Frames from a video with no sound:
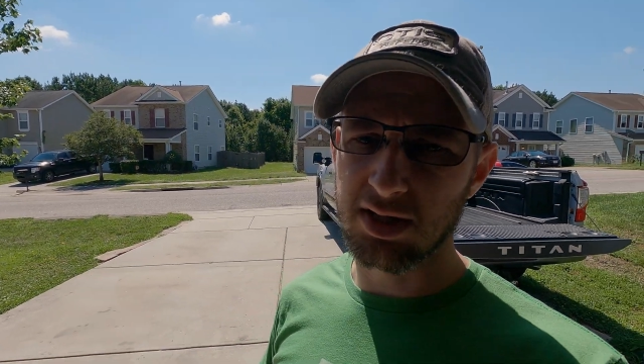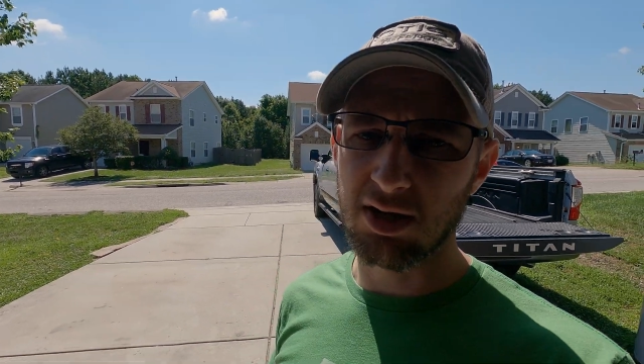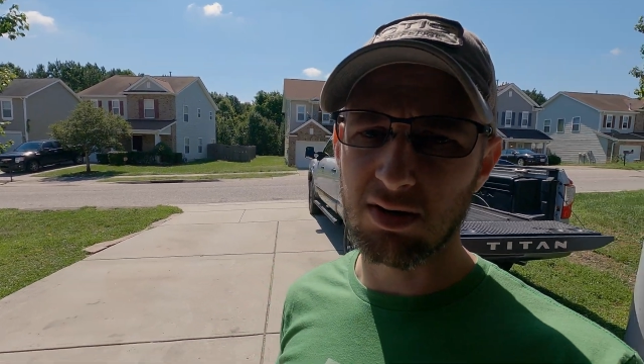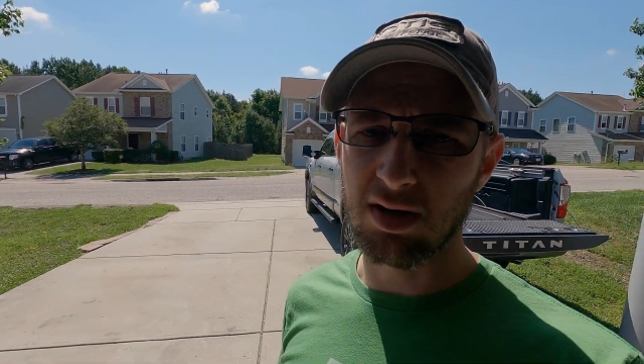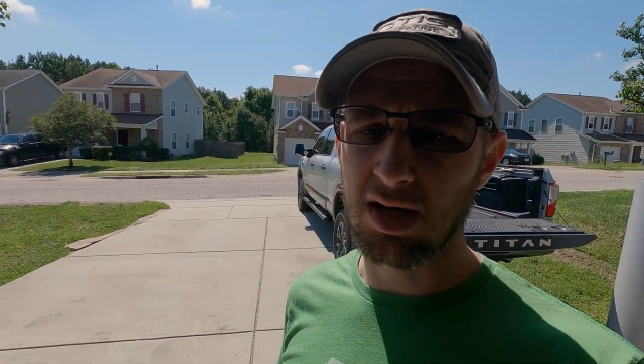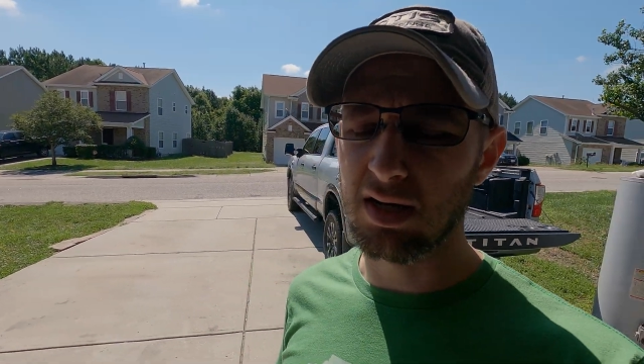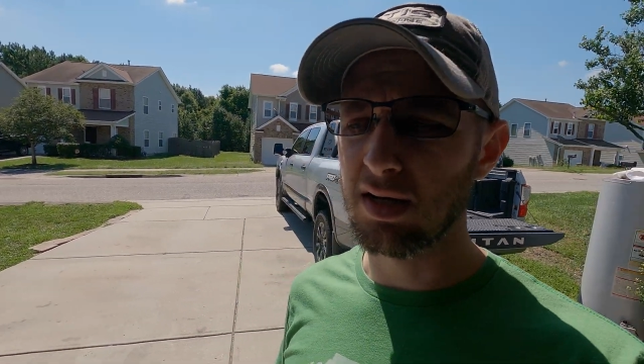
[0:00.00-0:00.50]

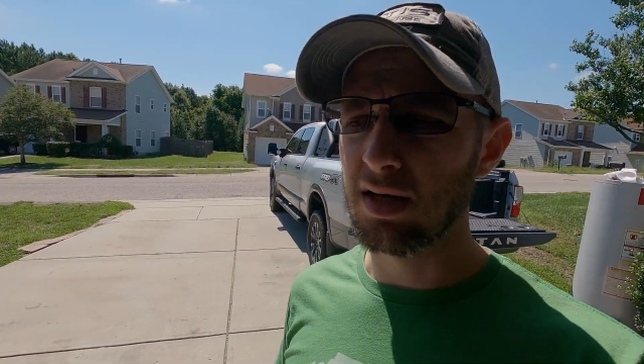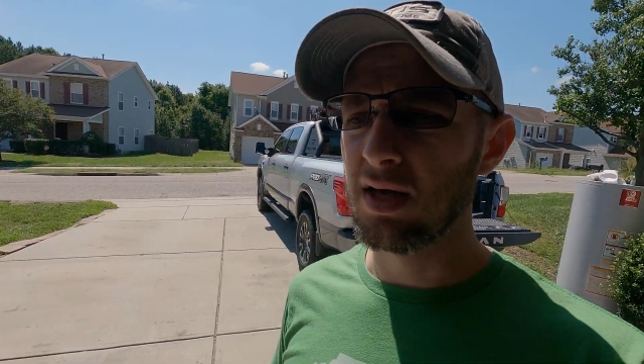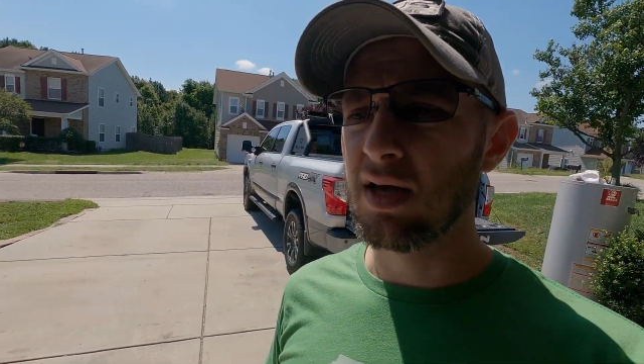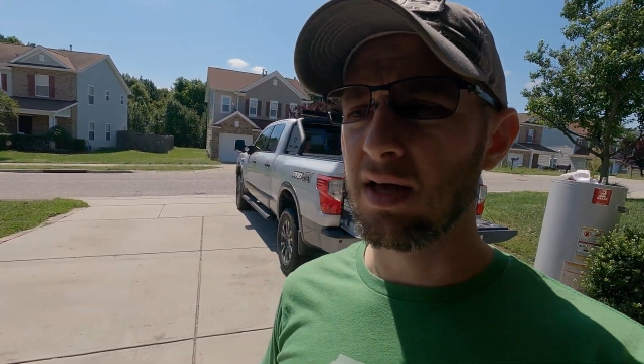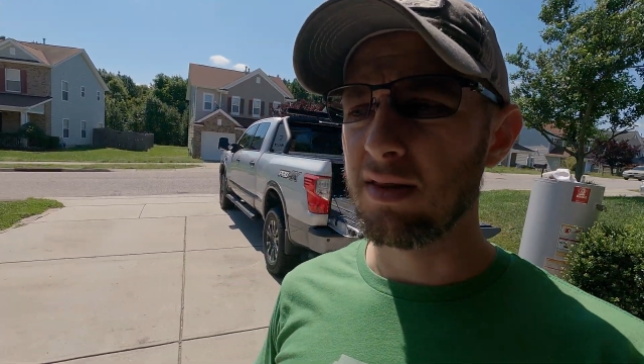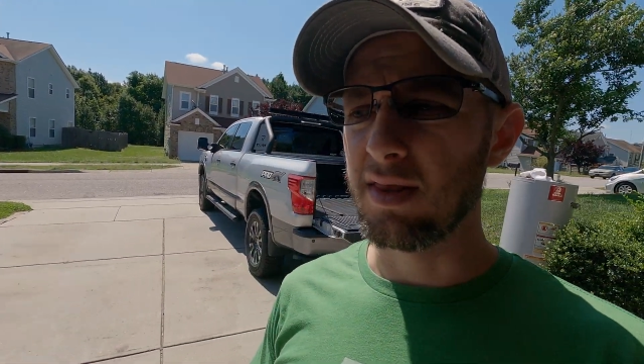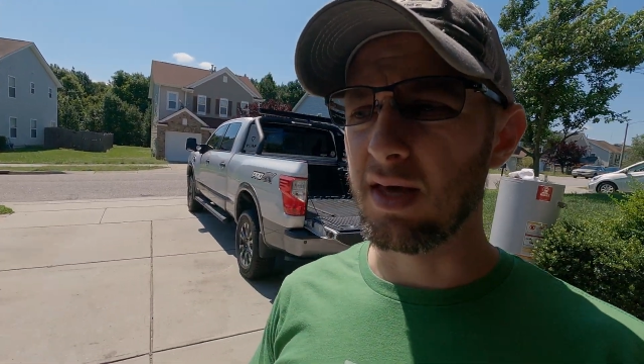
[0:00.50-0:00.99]
tailgate,
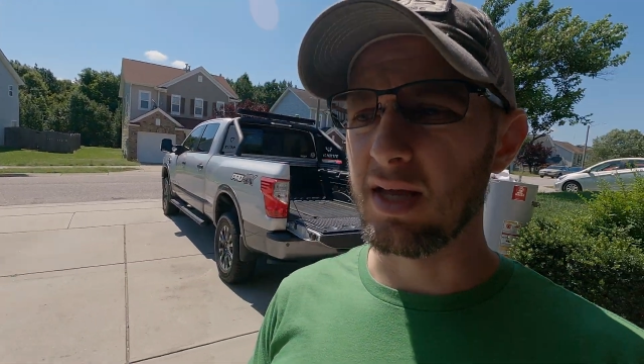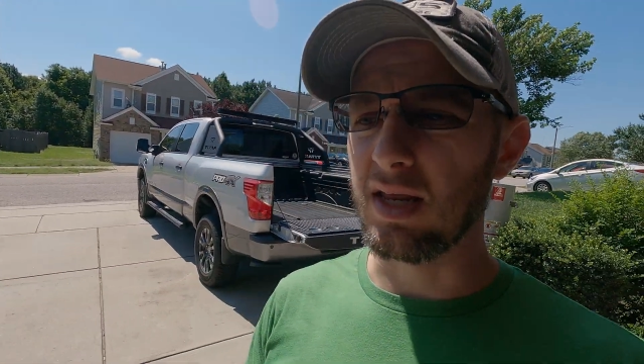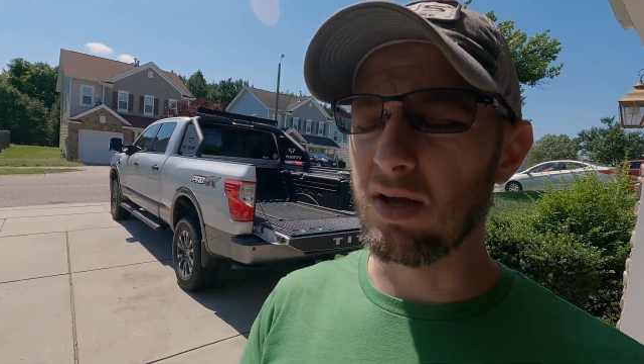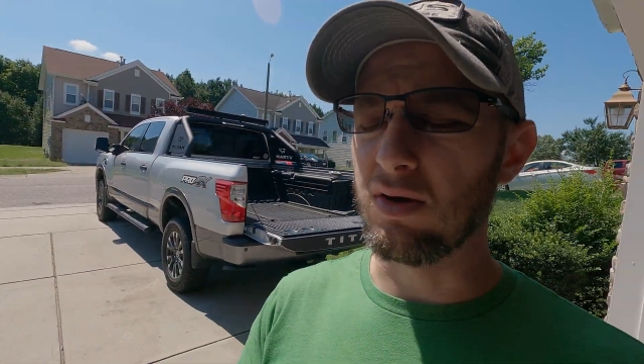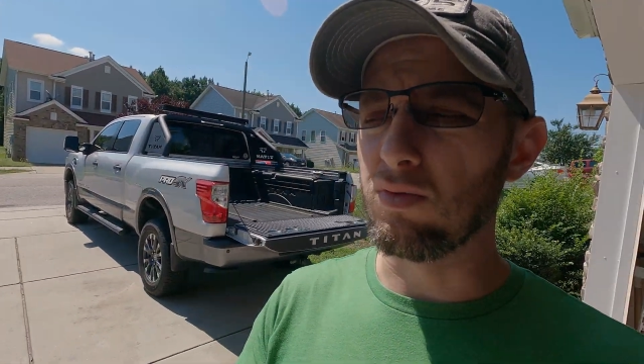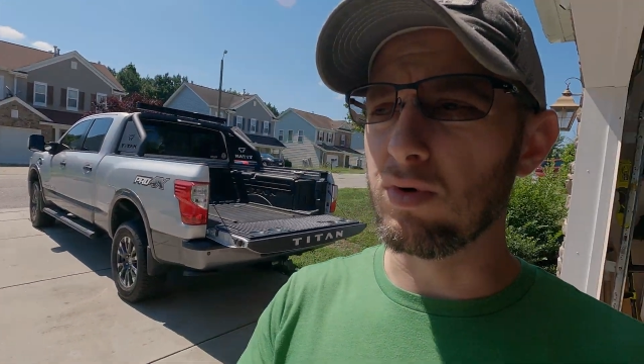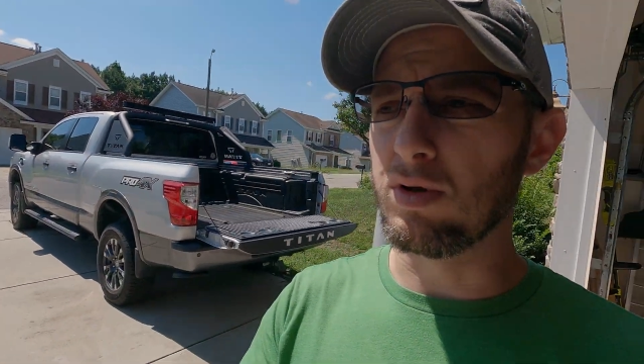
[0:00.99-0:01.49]
that
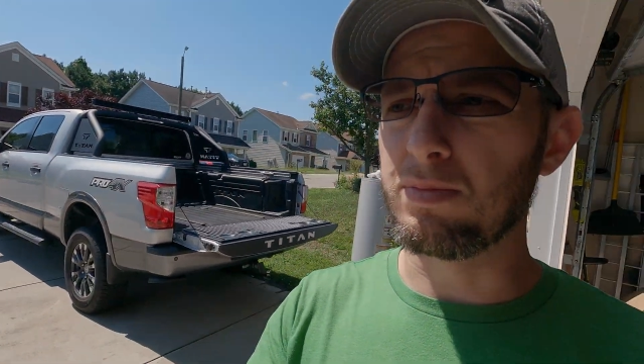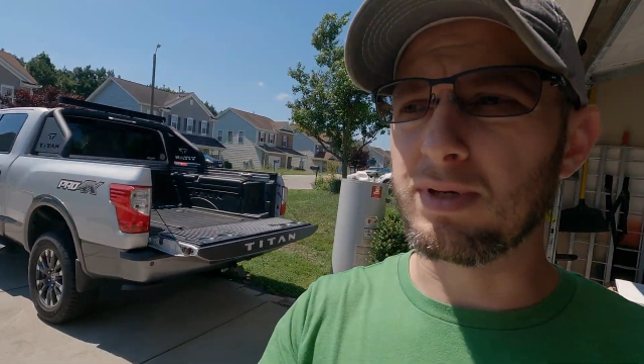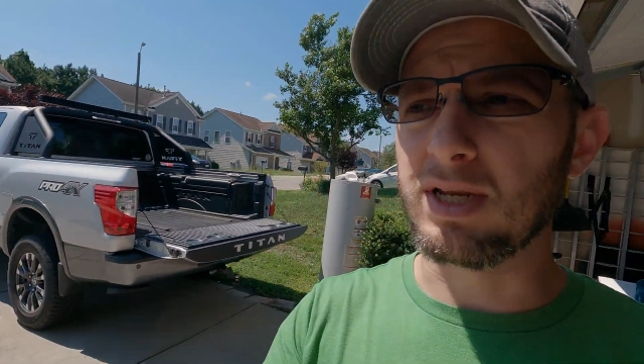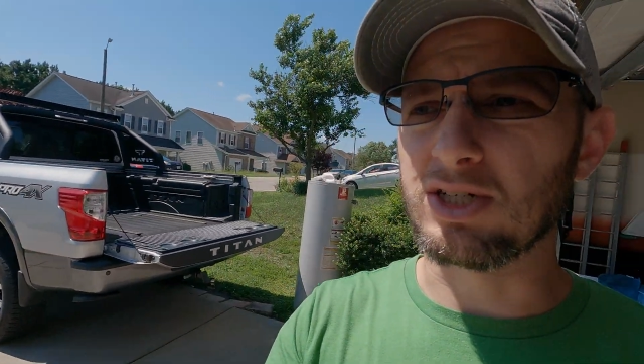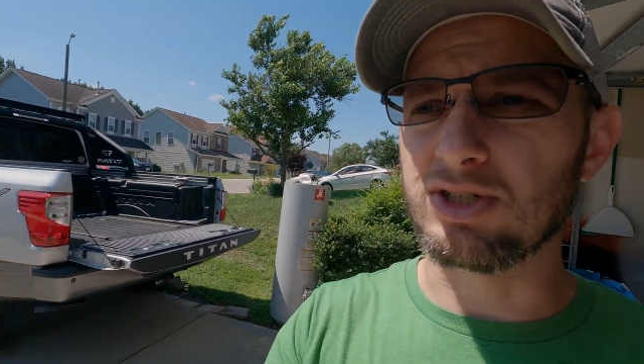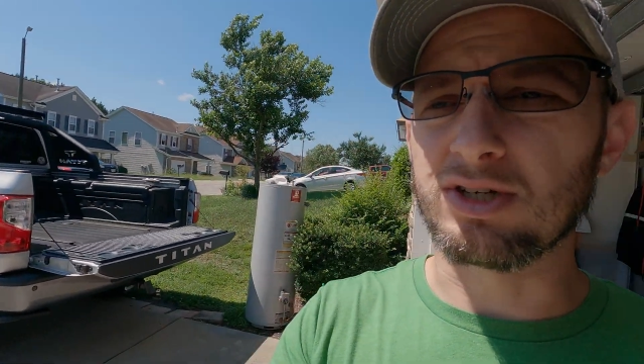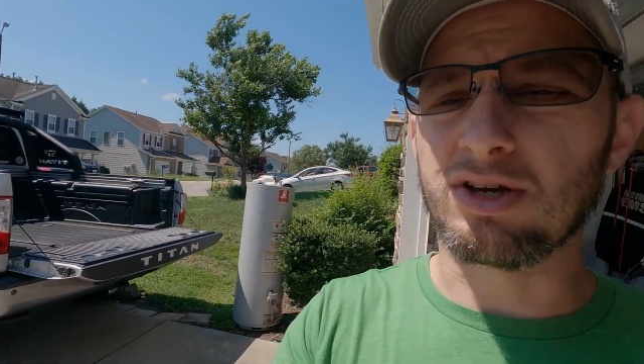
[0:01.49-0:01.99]
it would
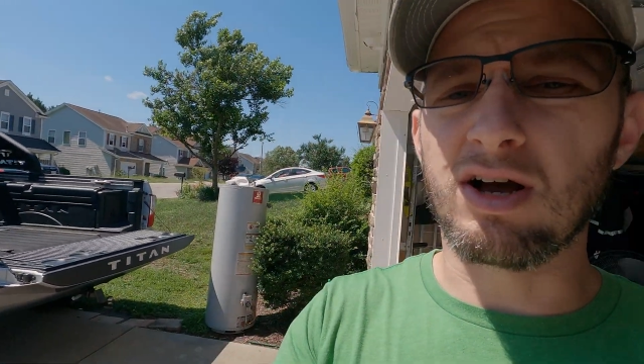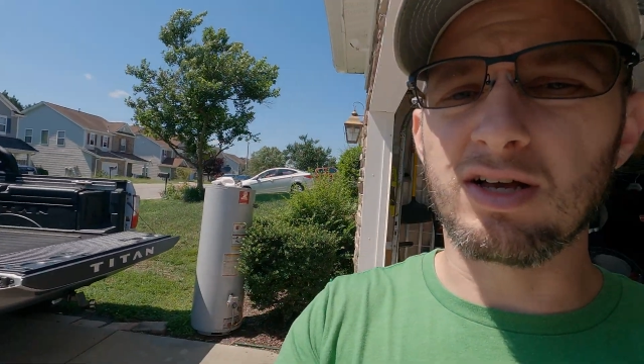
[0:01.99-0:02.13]
potentially